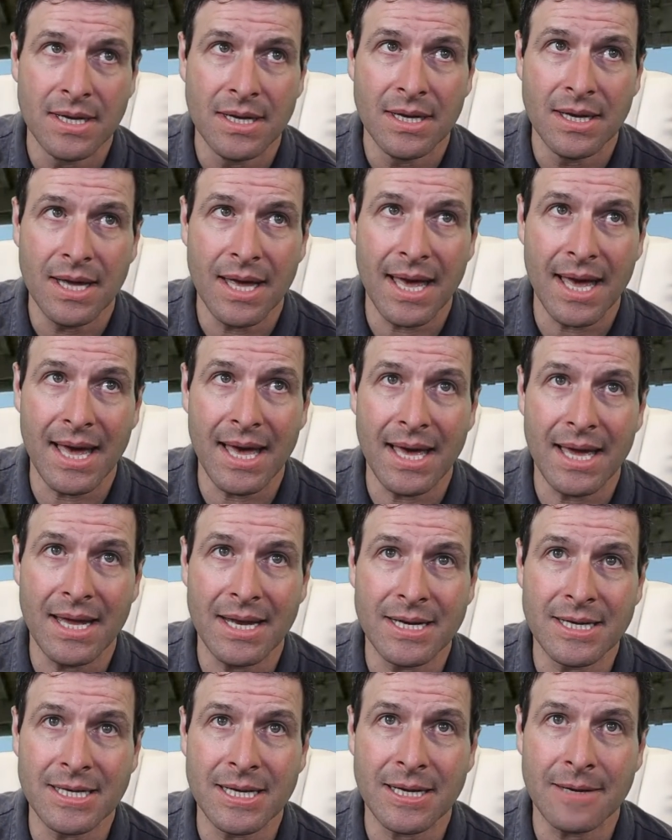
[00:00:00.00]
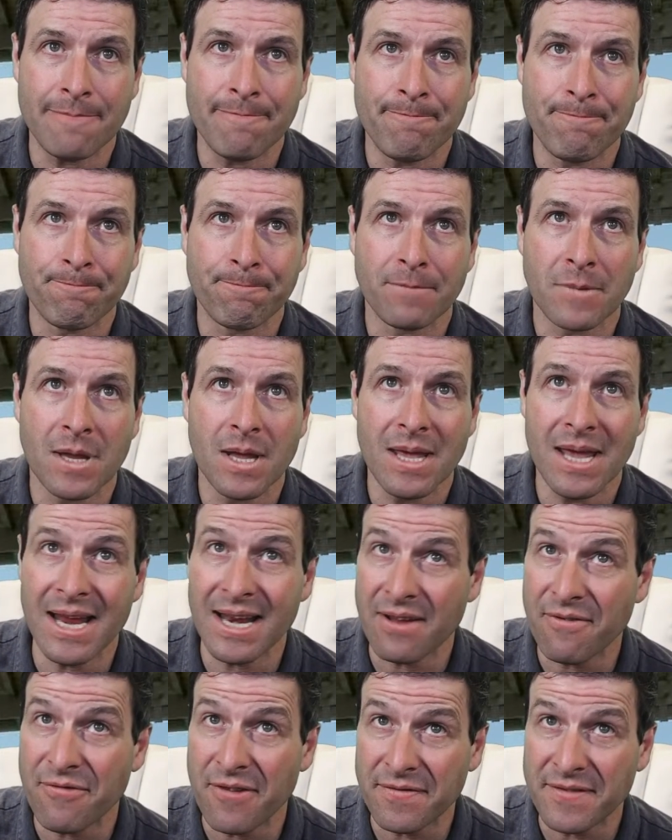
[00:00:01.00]
and
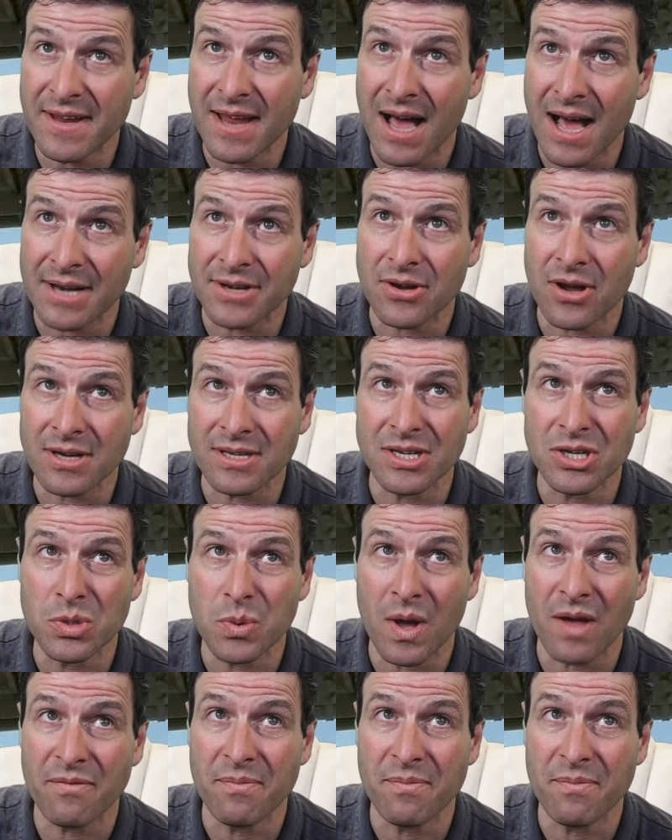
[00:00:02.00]
eating 50 hot dogs in 12